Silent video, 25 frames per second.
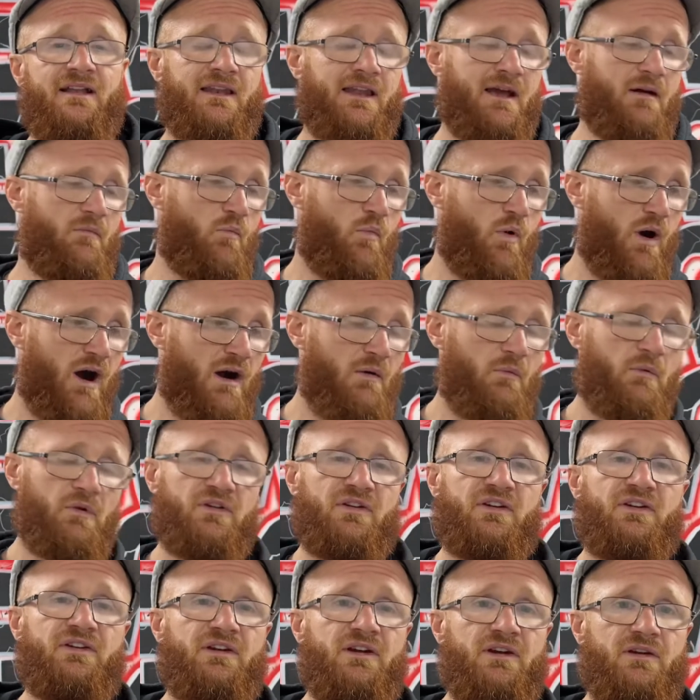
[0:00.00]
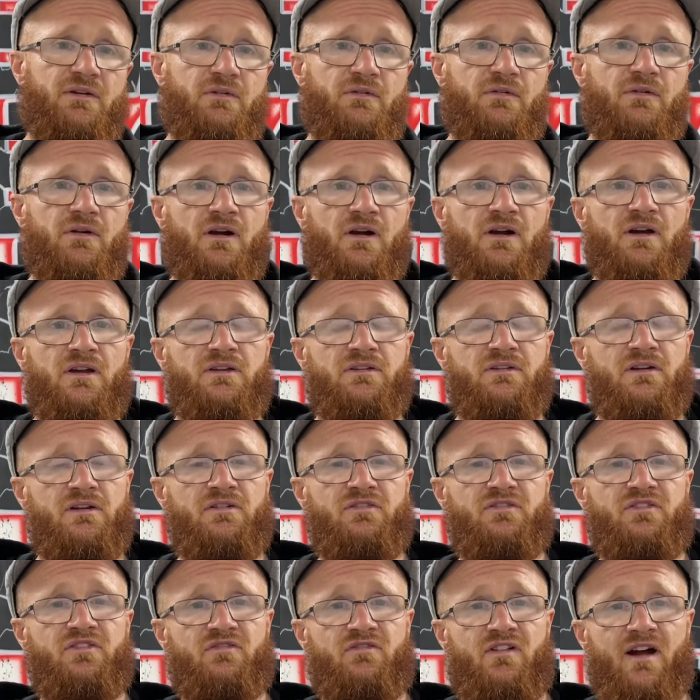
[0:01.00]
then why wouldn't you
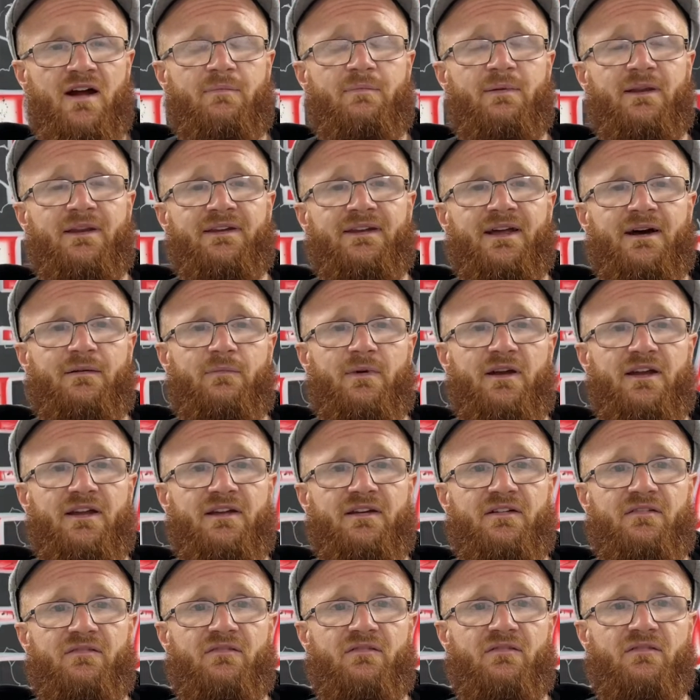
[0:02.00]
use your grappling dummy